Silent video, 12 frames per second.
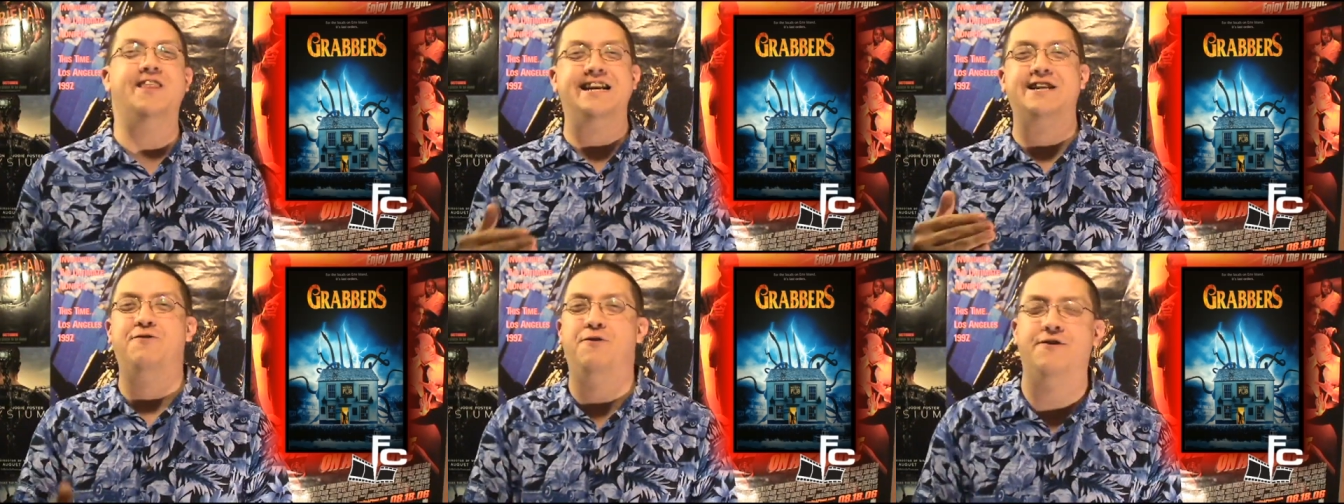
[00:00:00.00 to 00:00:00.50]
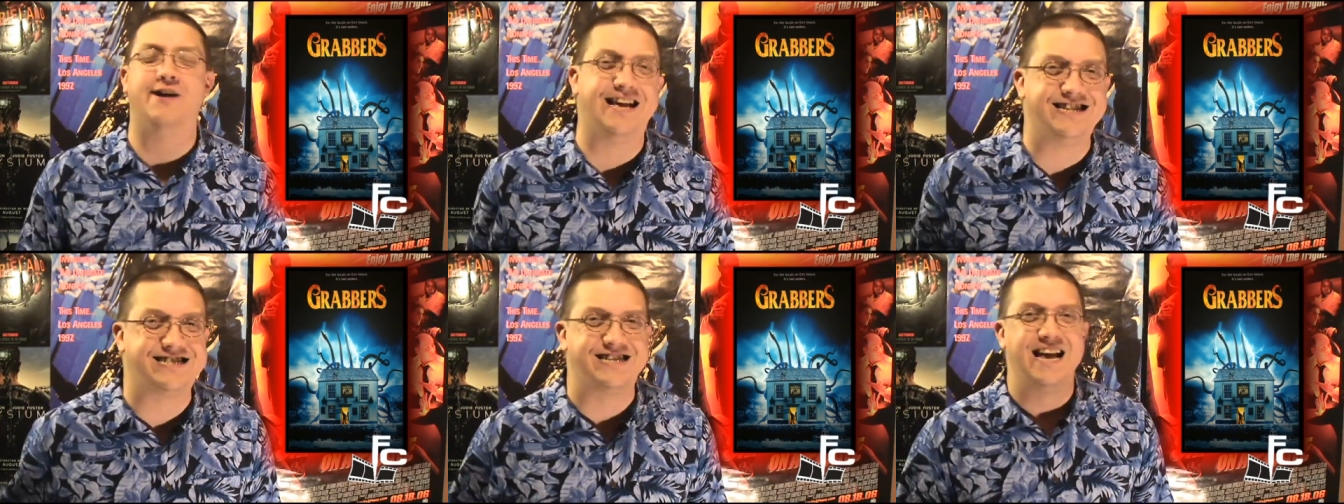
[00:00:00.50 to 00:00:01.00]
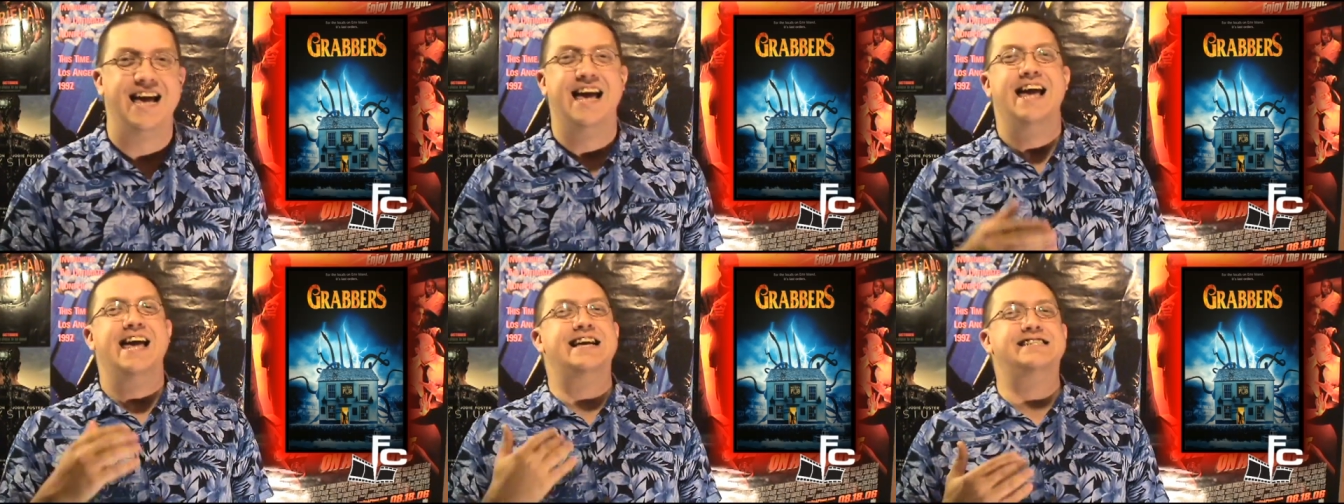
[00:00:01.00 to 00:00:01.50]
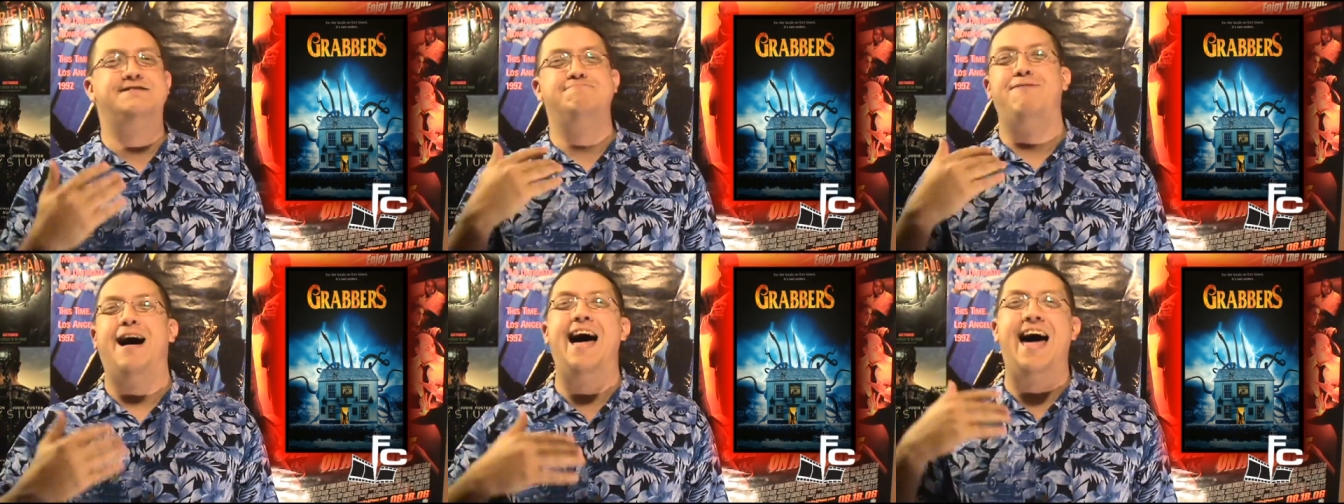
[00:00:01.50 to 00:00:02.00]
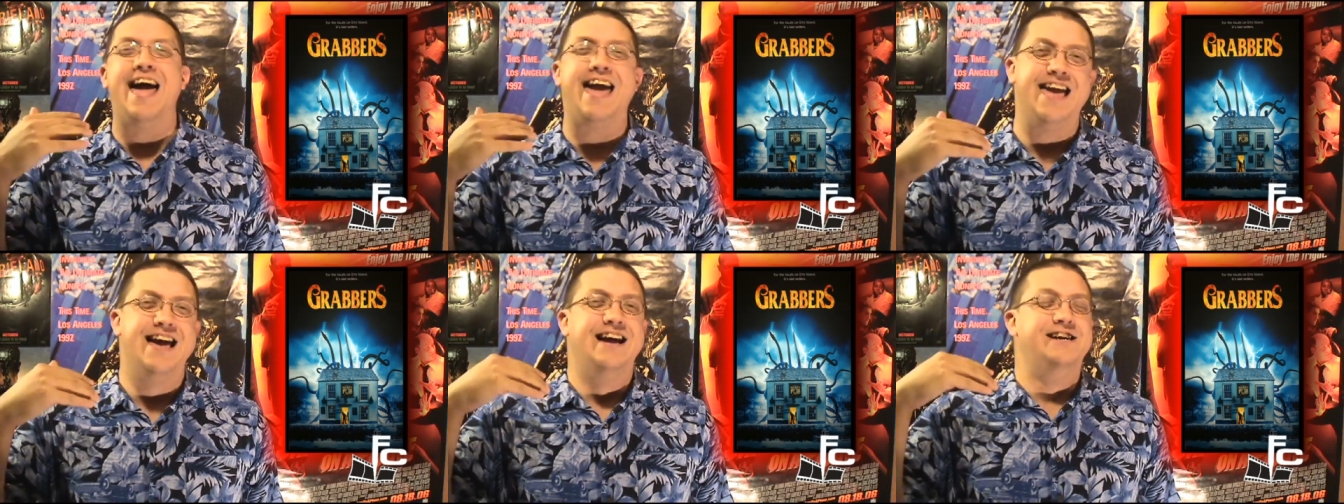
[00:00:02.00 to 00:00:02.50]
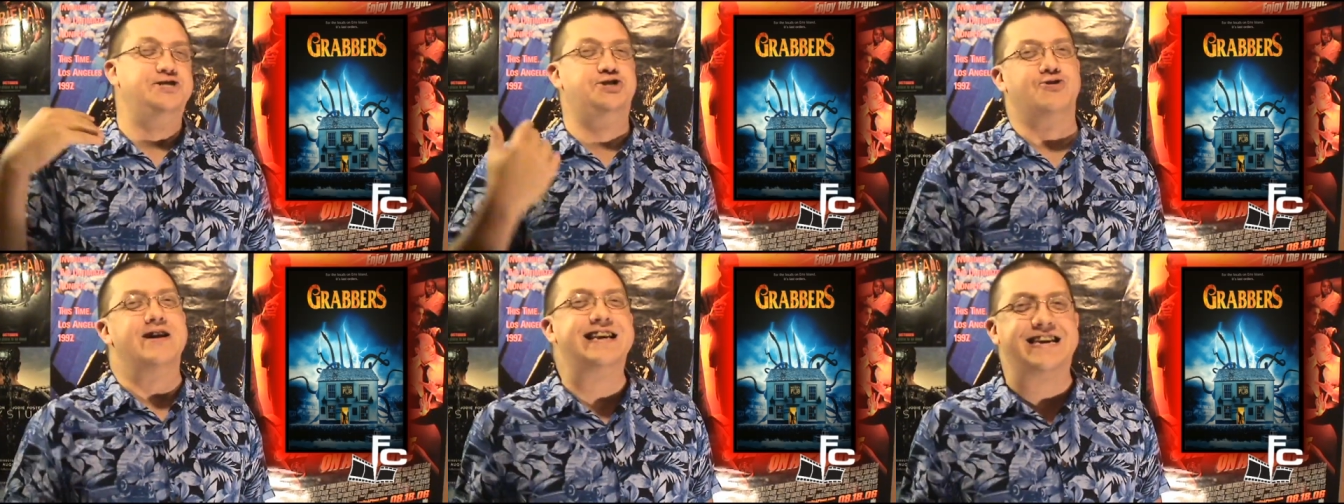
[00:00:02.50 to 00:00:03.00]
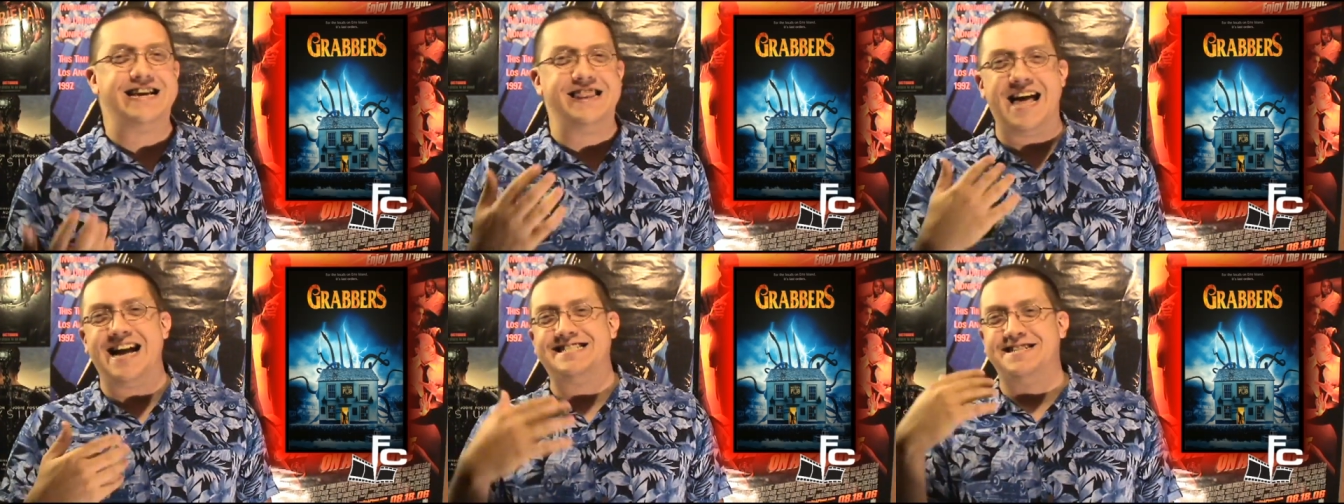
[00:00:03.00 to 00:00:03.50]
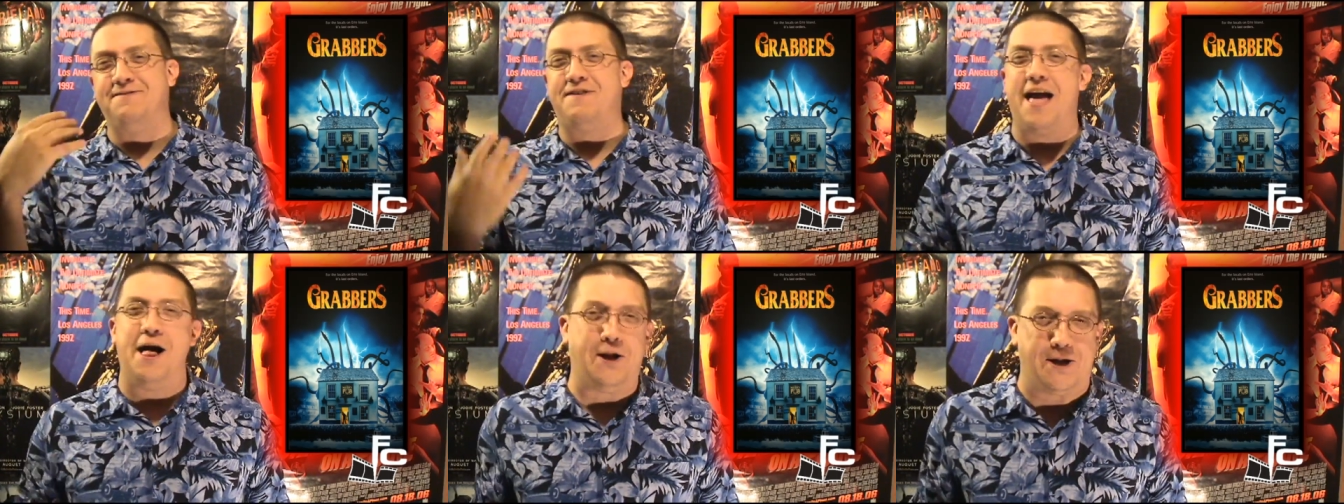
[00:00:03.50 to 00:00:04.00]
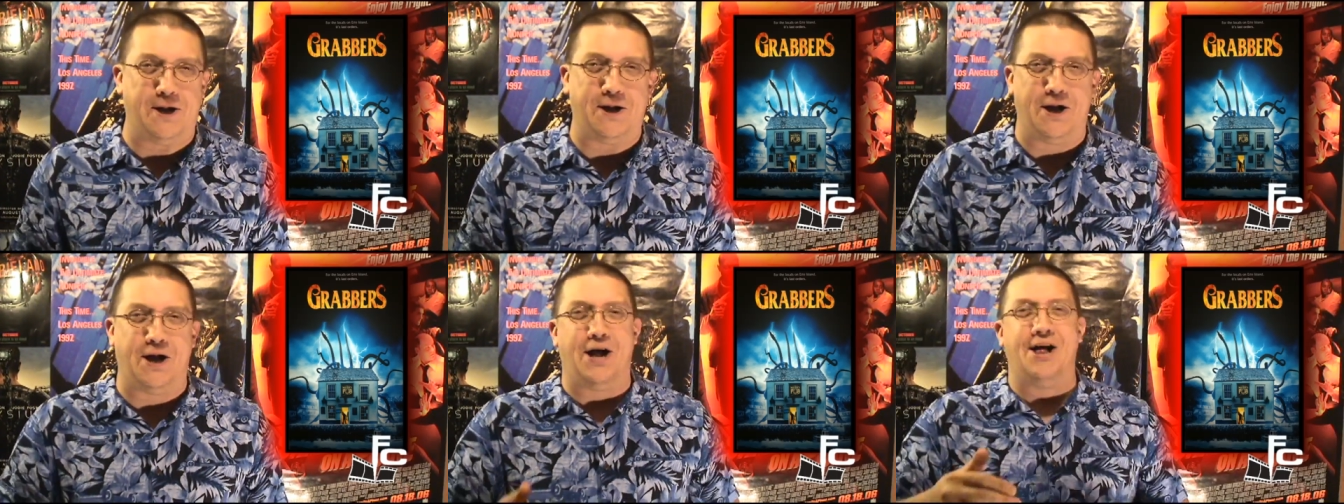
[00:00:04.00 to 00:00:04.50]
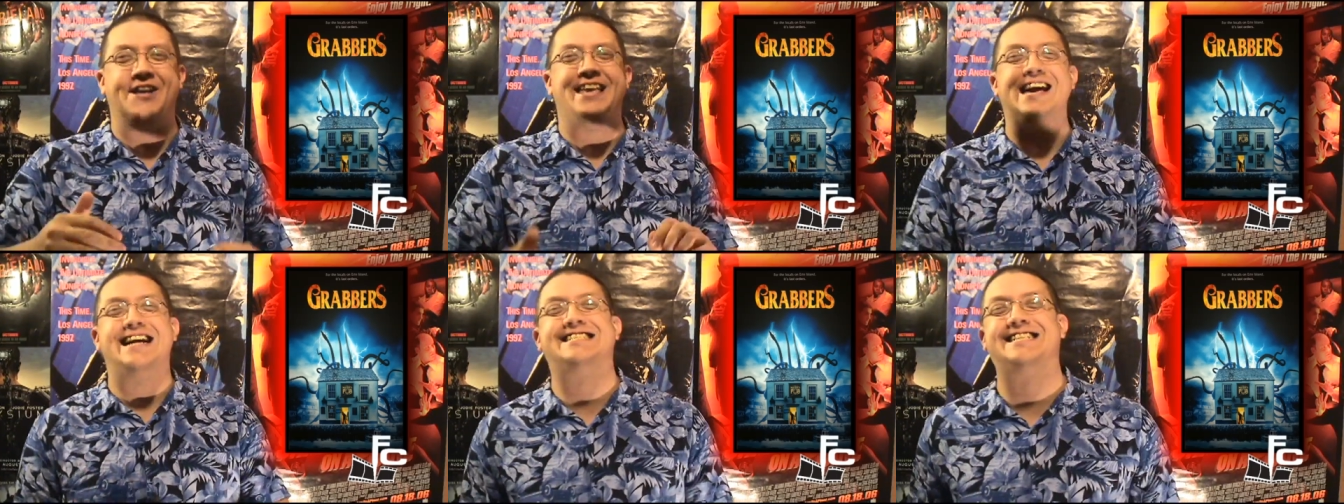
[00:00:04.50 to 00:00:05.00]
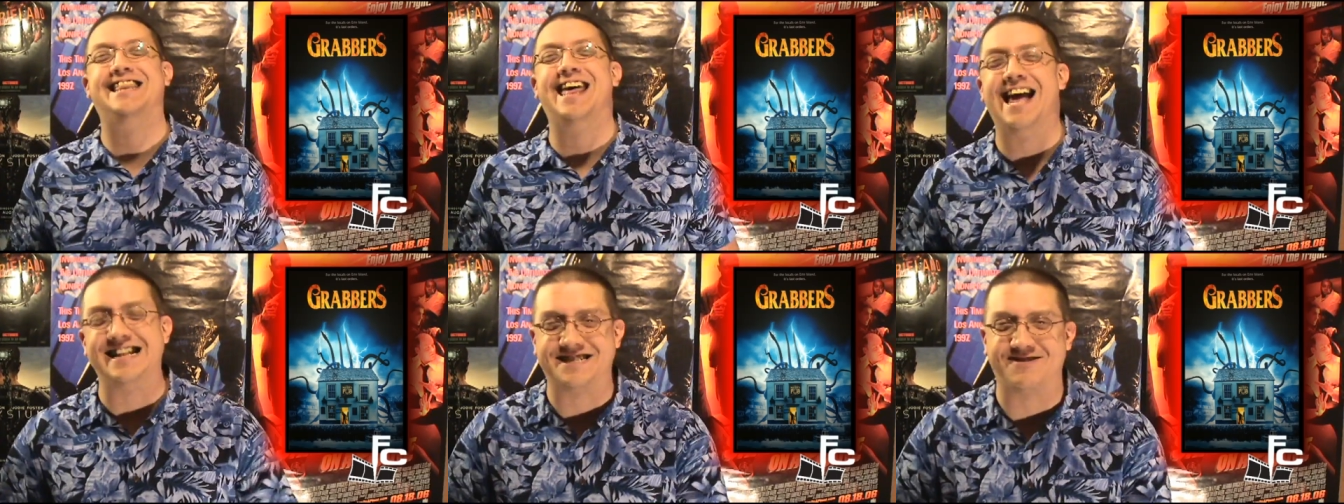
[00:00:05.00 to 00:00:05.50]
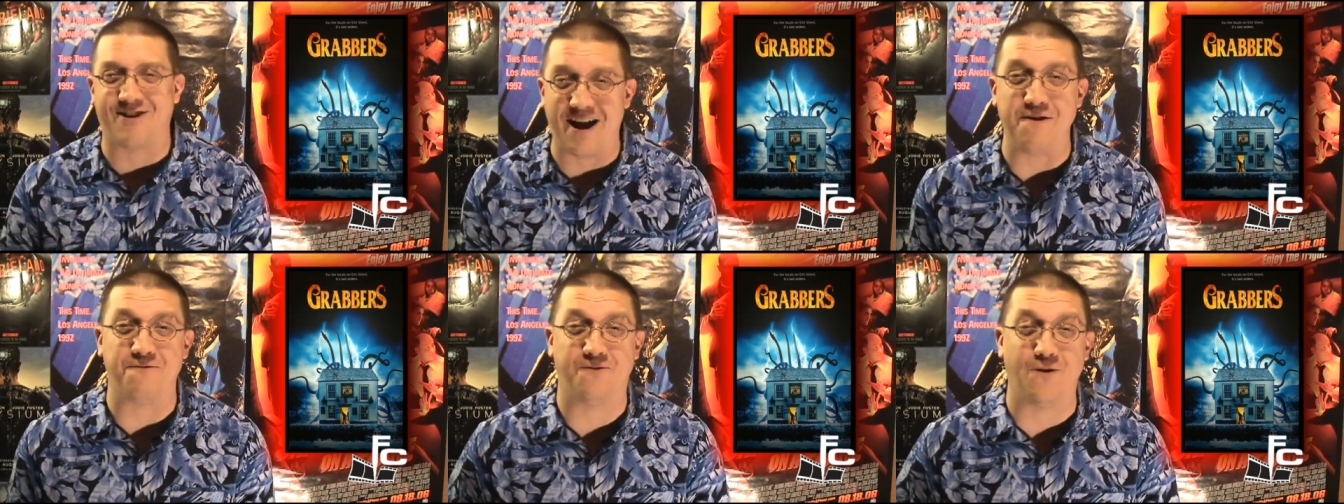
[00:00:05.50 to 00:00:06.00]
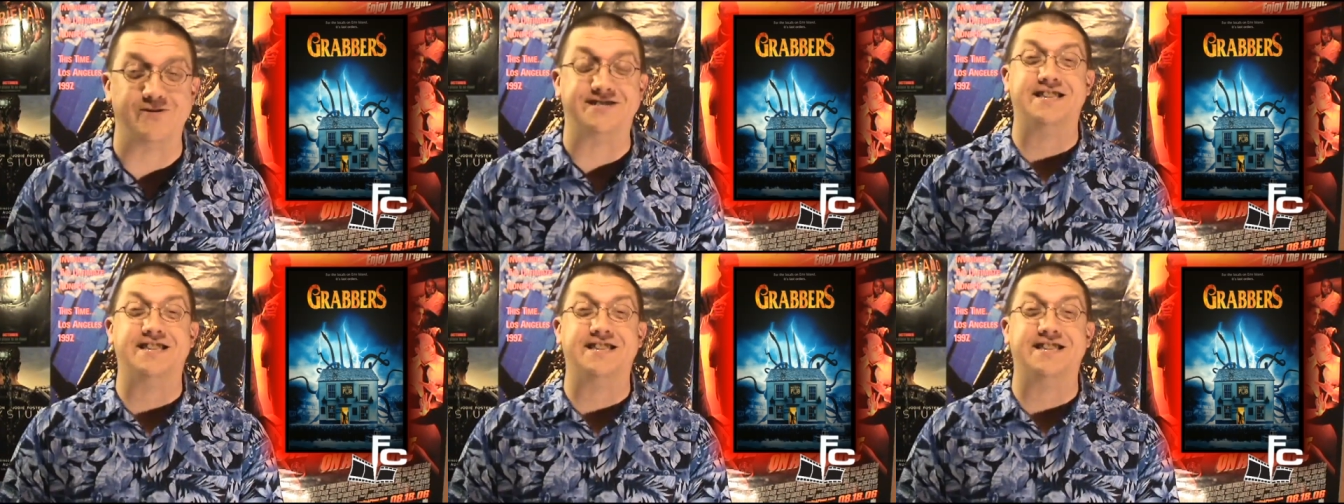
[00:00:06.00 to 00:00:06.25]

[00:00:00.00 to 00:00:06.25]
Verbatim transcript: only defense is by drinking lots of alcohol. Yes, that's right, folks.